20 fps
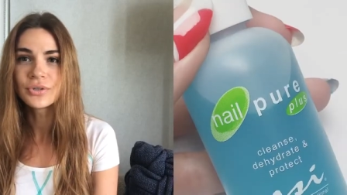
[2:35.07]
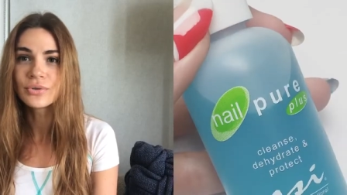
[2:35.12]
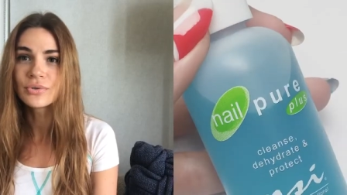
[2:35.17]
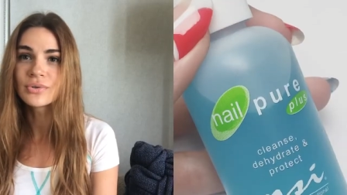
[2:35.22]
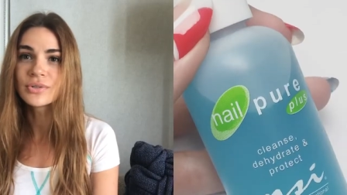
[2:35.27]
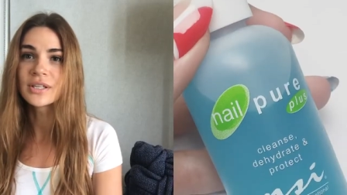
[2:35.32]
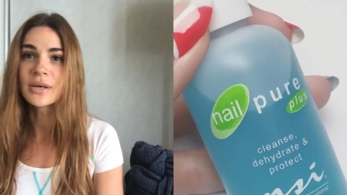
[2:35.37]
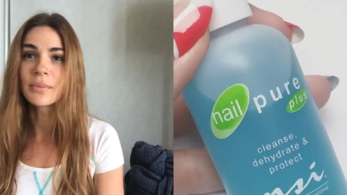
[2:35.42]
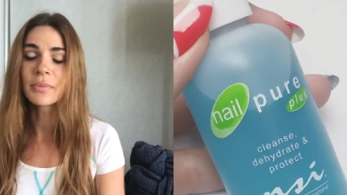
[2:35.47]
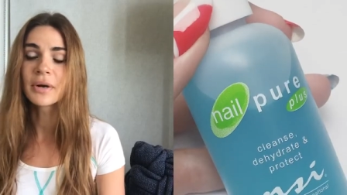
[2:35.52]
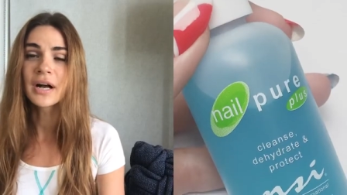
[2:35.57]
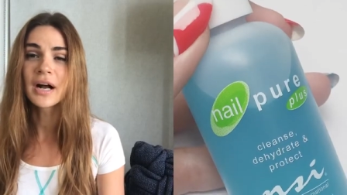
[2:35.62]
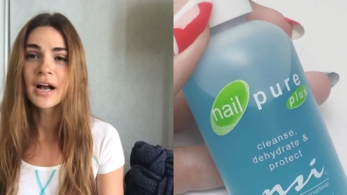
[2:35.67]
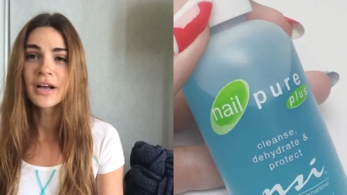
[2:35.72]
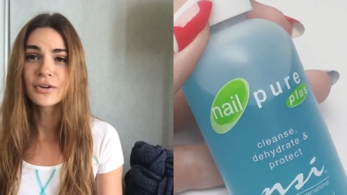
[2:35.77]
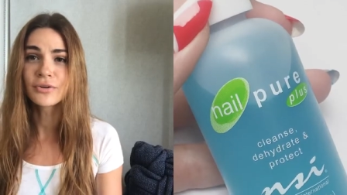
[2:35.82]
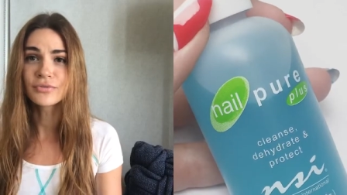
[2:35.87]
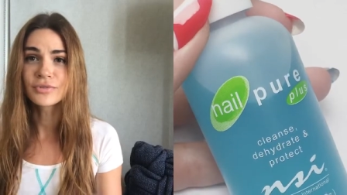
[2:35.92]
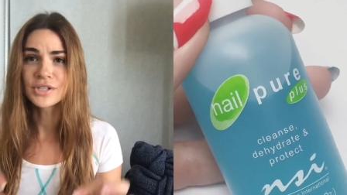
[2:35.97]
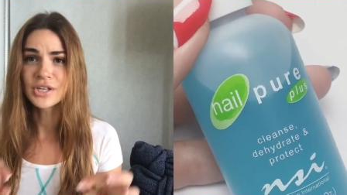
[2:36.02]
use some
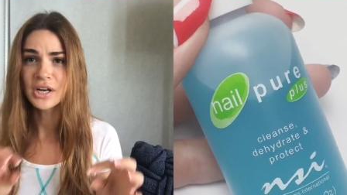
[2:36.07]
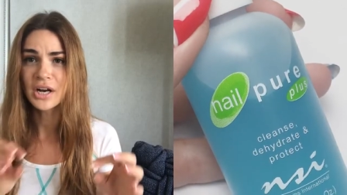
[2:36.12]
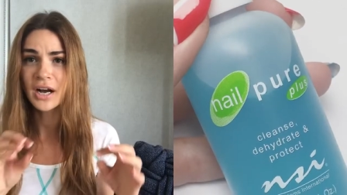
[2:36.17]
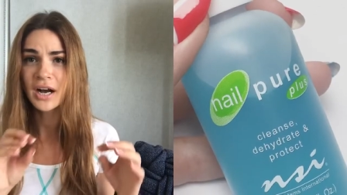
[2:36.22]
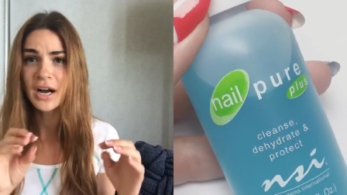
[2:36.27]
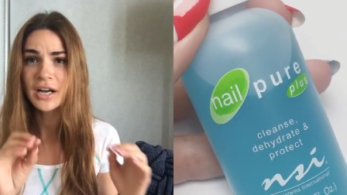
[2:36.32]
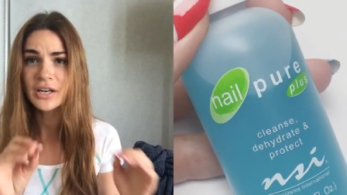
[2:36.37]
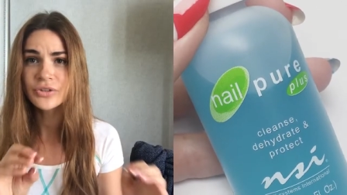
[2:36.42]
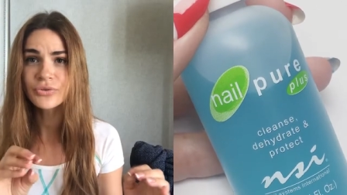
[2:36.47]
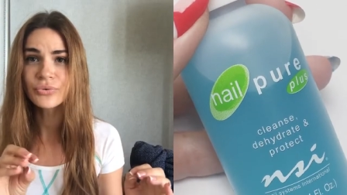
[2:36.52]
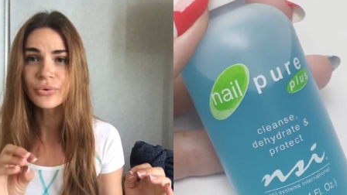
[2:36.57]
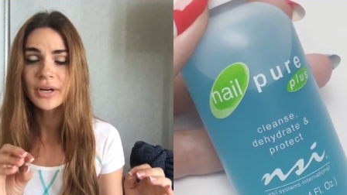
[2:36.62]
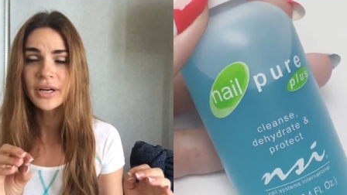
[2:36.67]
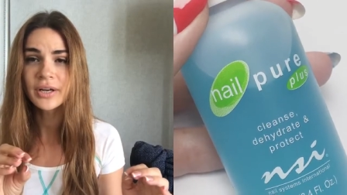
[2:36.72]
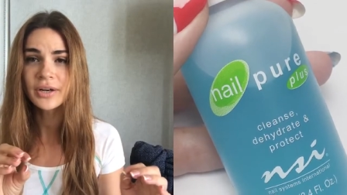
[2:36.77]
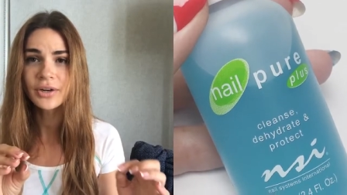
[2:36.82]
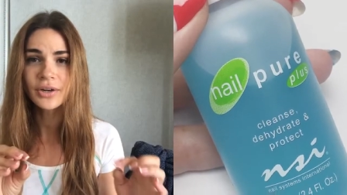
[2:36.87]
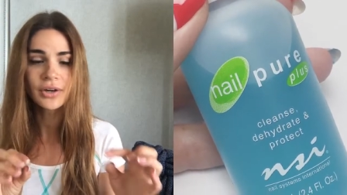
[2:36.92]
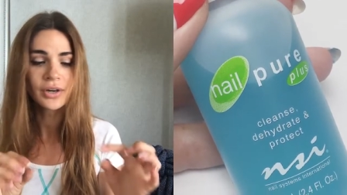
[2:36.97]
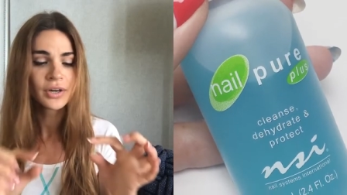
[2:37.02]
kind of
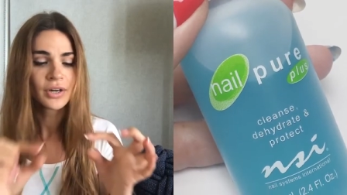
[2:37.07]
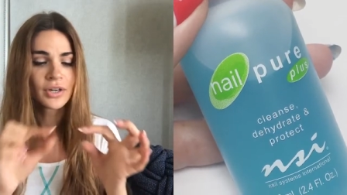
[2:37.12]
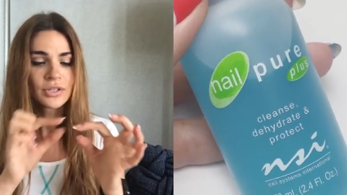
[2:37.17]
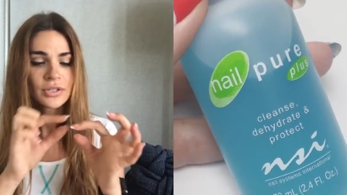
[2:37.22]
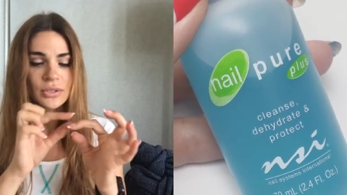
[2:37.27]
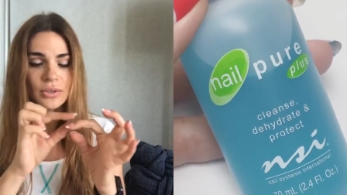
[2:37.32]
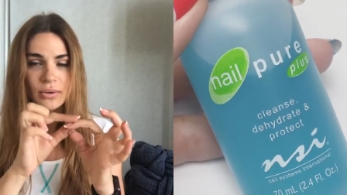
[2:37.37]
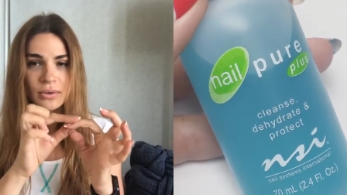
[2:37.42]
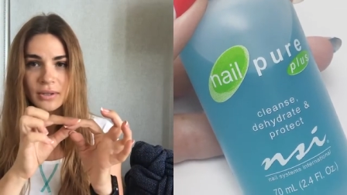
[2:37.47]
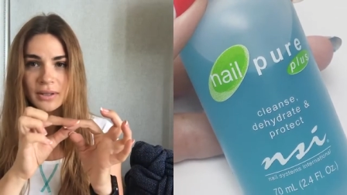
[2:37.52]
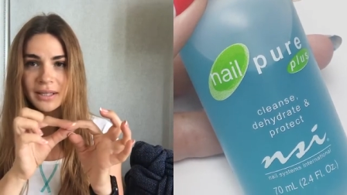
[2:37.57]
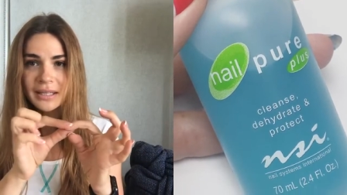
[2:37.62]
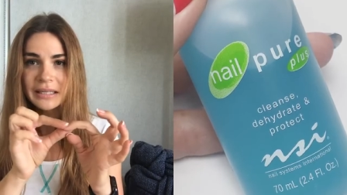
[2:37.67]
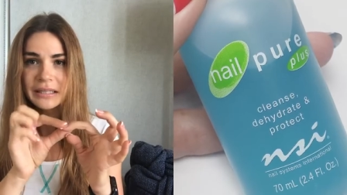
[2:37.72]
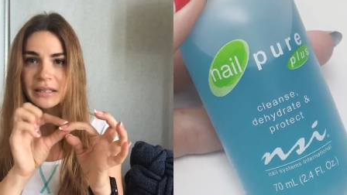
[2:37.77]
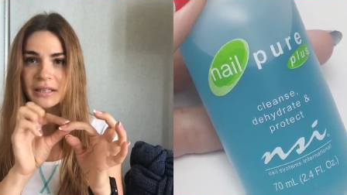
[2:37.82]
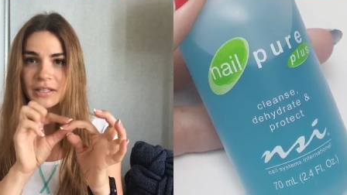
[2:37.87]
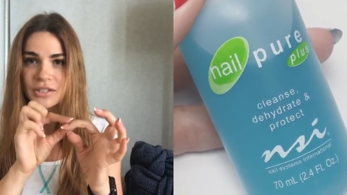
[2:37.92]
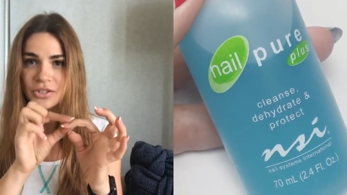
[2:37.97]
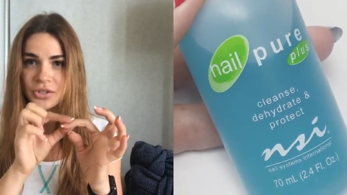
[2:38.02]
dehydrator to
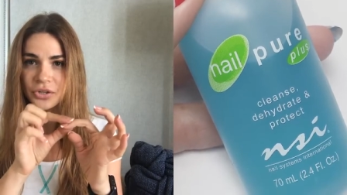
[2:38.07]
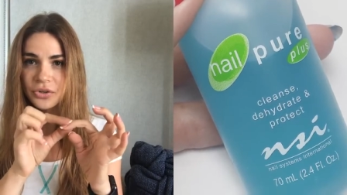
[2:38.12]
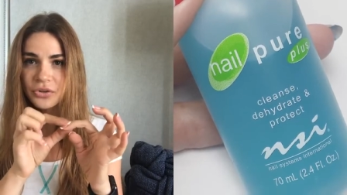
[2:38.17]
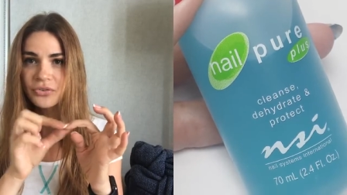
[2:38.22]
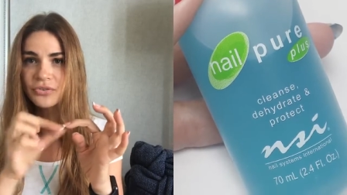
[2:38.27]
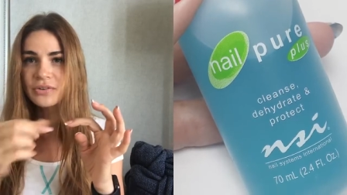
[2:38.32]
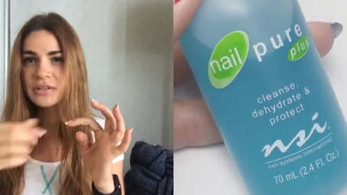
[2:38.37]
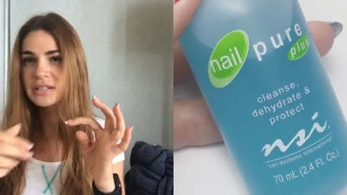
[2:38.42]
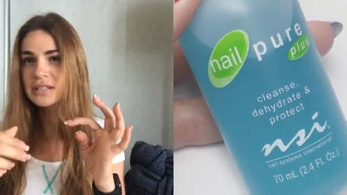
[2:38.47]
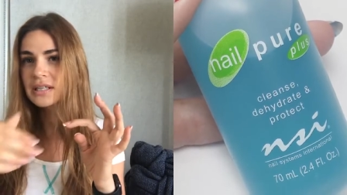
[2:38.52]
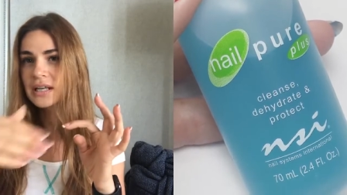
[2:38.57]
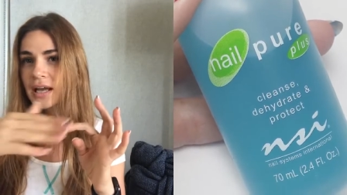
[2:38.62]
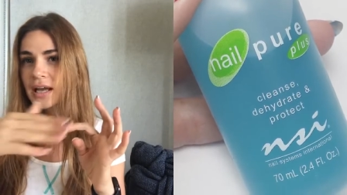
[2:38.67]
clean the surface